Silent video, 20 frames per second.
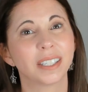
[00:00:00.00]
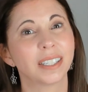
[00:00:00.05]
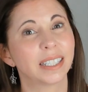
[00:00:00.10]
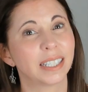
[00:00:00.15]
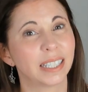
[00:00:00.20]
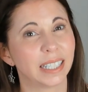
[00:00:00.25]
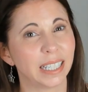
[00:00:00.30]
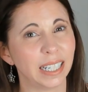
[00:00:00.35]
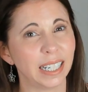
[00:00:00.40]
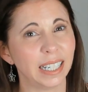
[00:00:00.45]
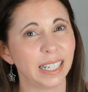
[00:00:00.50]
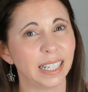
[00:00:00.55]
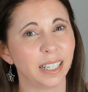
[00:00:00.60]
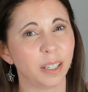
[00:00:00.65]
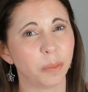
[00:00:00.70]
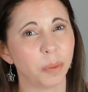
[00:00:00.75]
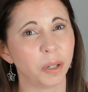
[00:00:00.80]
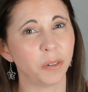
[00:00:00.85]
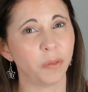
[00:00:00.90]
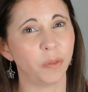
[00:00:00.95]
still a
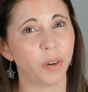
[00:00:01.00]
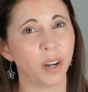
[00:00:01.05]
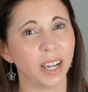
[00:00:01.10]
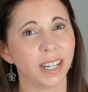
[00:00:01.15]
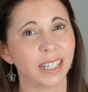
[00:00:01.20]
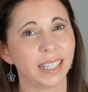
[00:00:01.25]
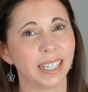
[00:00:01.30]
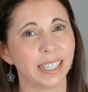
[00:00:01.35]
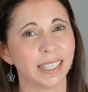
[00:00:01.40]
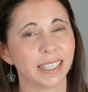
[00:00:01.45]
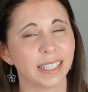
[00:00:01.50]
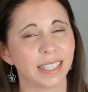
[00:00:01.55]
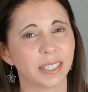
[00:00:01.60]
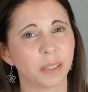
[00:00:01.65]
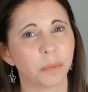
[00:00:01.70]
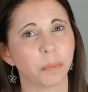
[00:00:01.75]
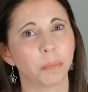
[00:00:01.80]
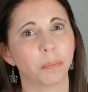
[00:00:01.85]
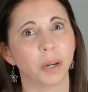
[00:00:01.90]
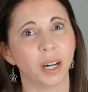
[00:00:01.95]
little bit of work
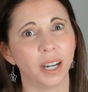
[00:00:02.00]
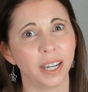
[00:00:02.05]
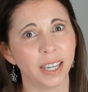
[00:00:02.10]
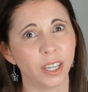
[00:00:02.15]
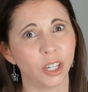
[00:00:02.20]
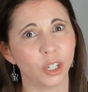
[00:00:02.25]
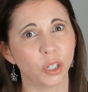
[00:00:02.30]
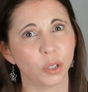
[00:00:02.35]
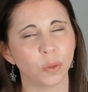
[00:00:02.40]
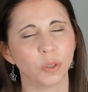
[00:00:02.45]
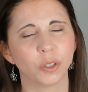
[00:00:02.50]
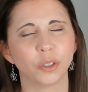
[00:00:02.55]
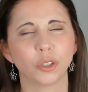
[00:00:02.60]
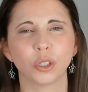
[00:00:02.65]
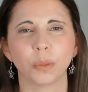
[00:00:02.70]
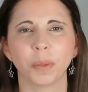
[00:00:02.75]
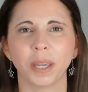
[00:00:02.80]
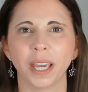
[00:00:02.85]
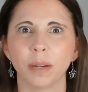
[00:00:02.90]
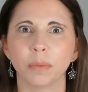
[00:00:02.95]
needed by you
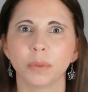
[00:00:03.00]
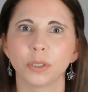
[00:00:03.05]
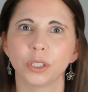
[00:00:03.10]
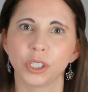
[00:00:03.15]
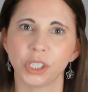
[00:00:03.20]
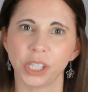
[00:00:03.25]
to be able to